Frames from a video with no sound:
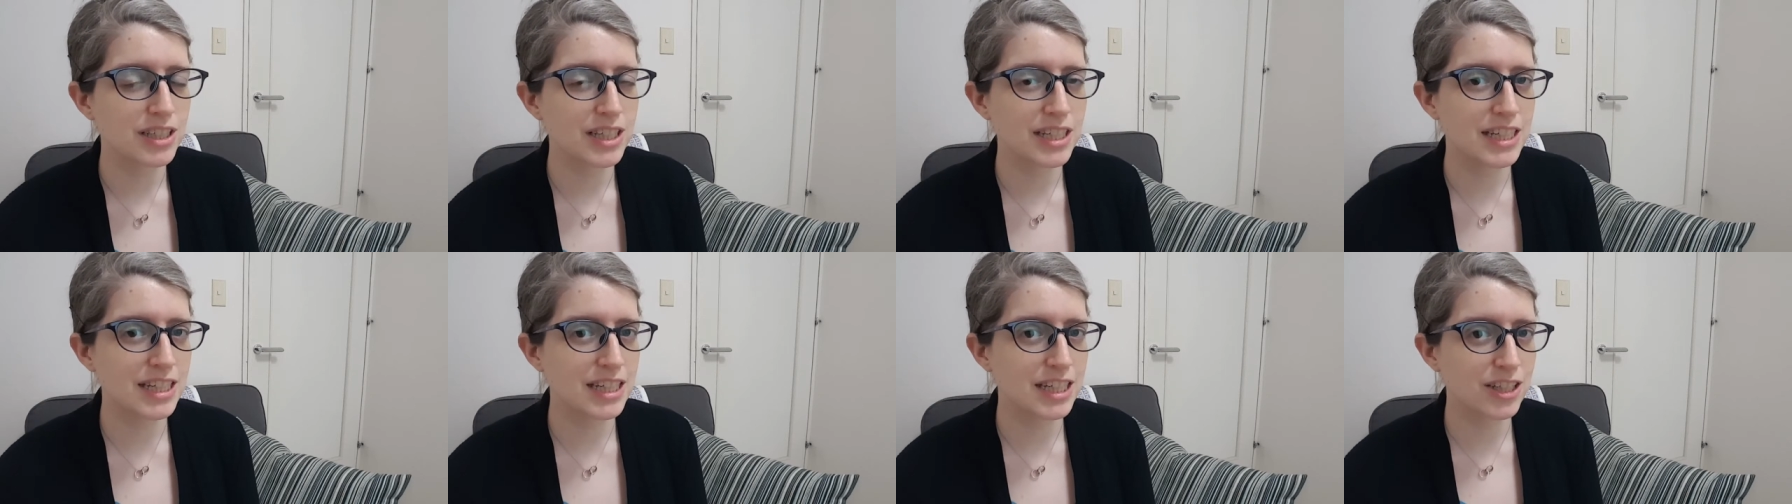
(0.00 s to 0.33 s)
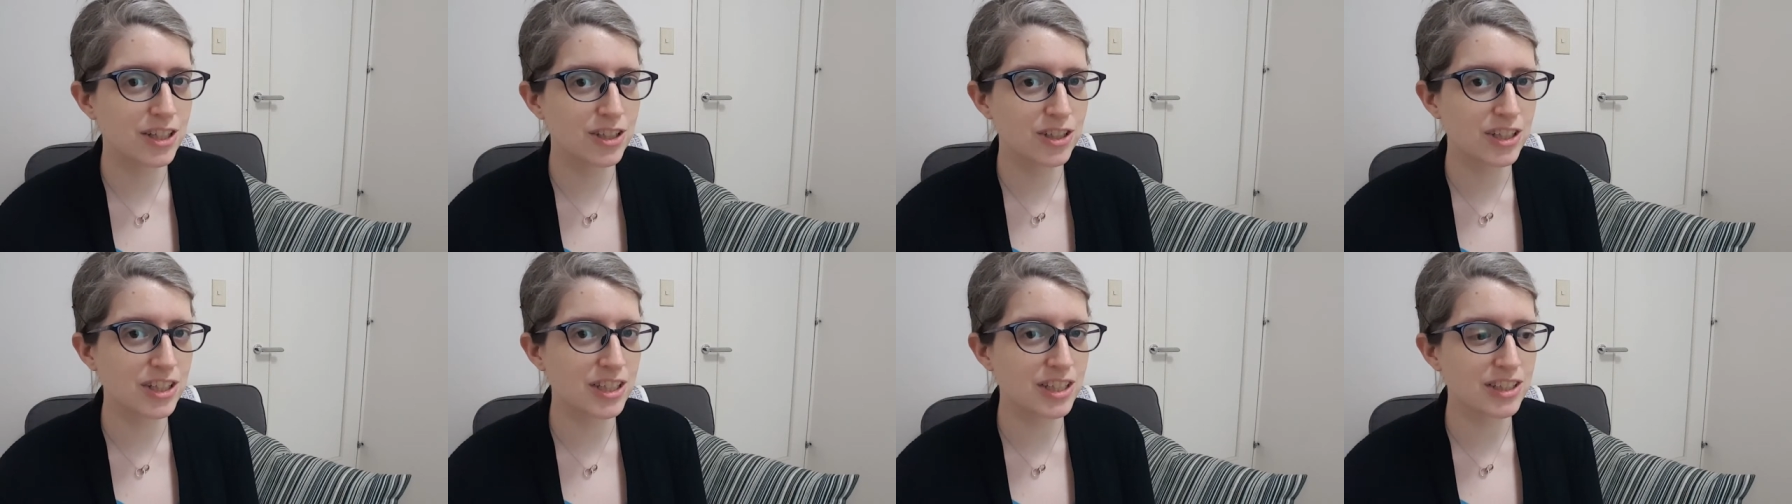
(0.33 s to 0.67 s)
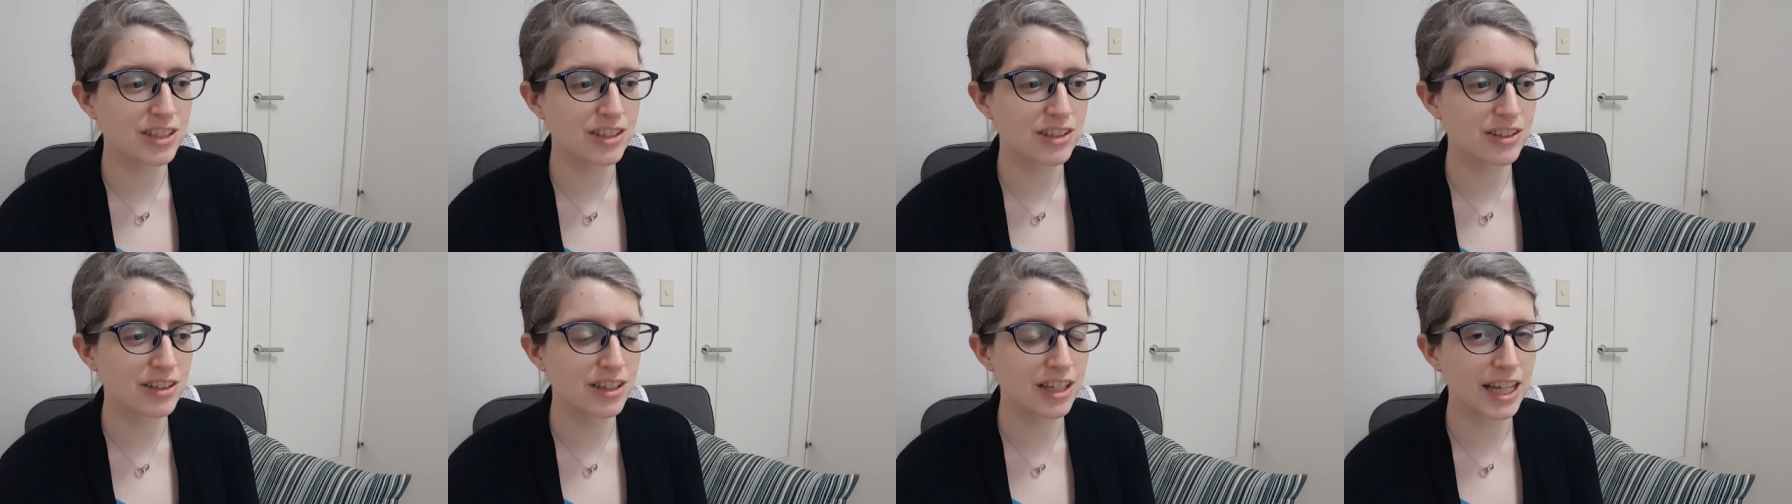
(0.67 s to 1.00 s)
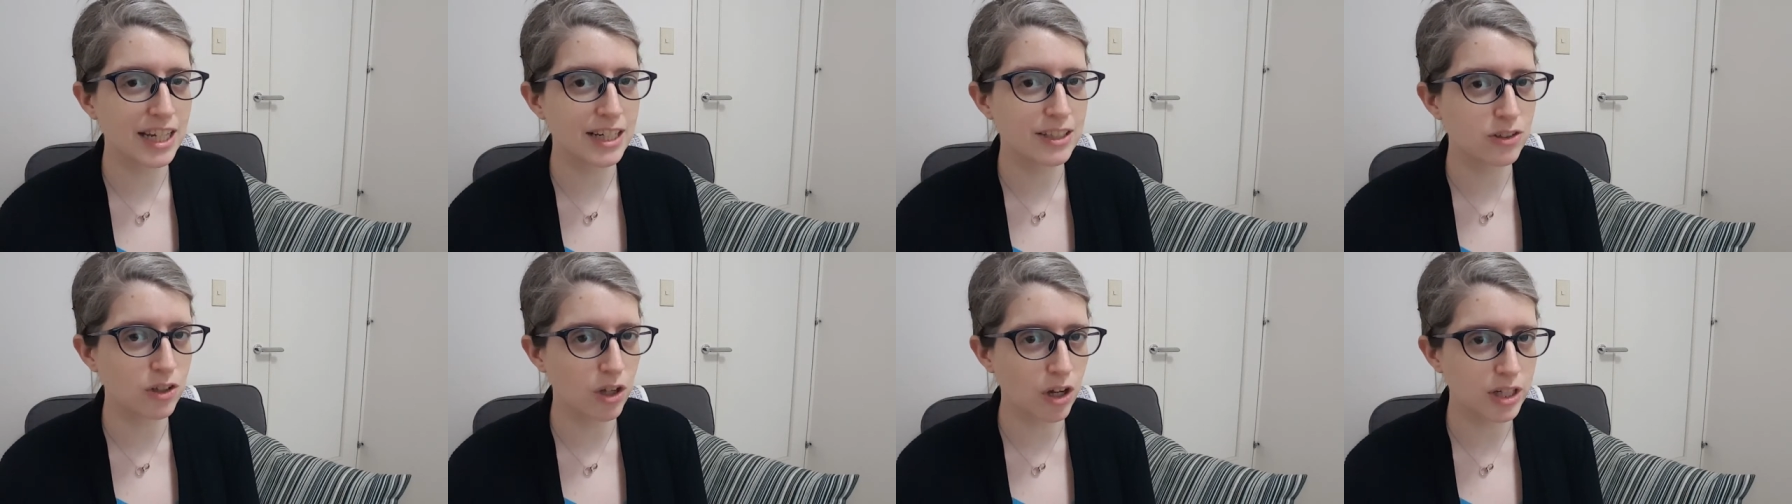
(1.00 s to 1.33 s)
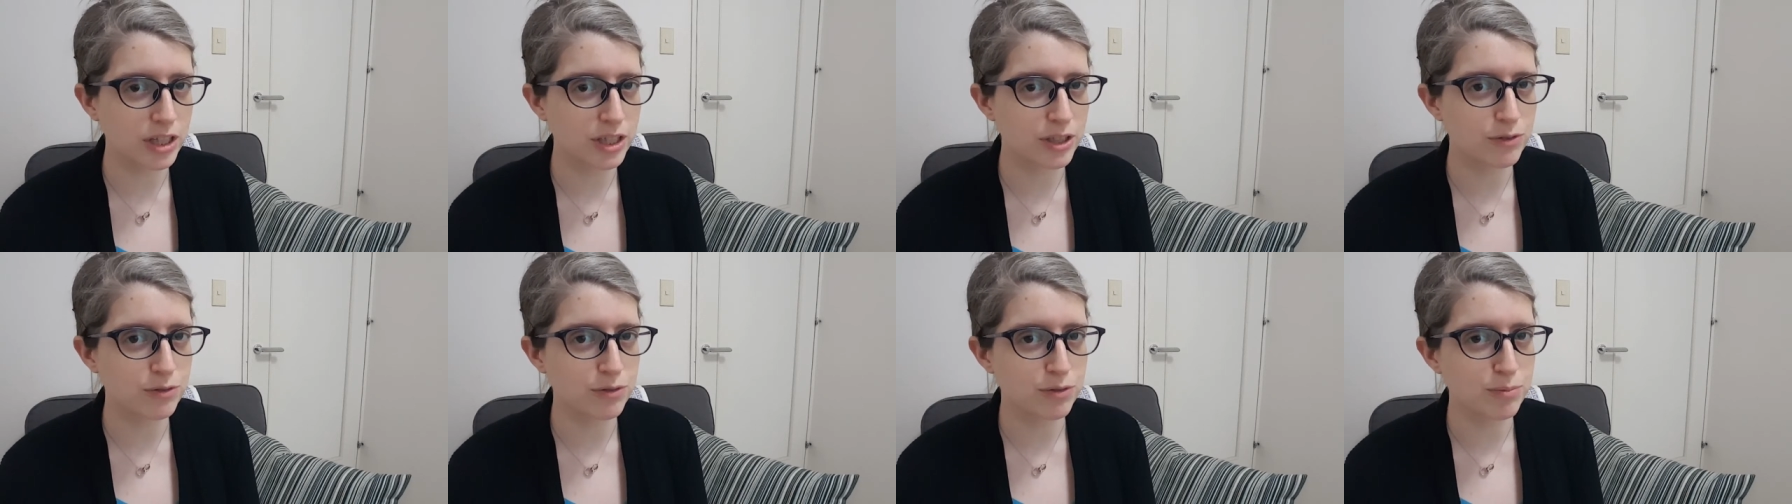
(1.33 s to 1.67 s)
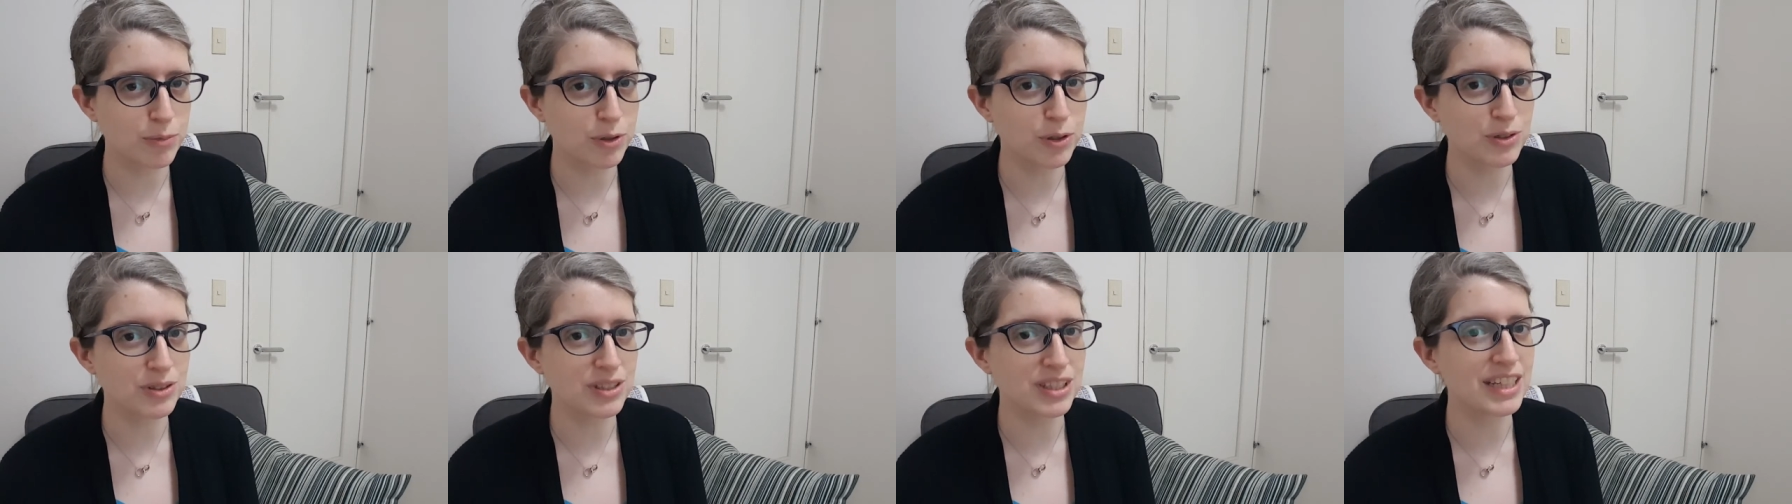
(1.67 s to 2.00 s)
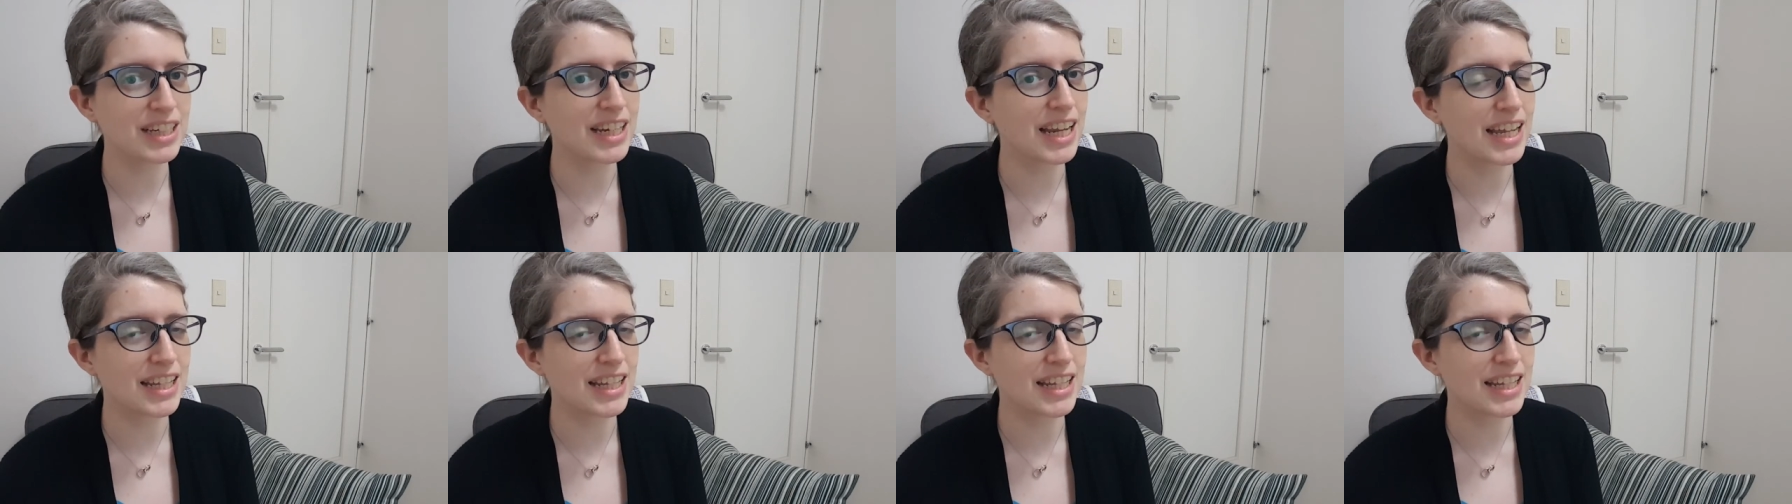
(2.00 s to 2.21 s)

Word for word: He couldn't like log in remotely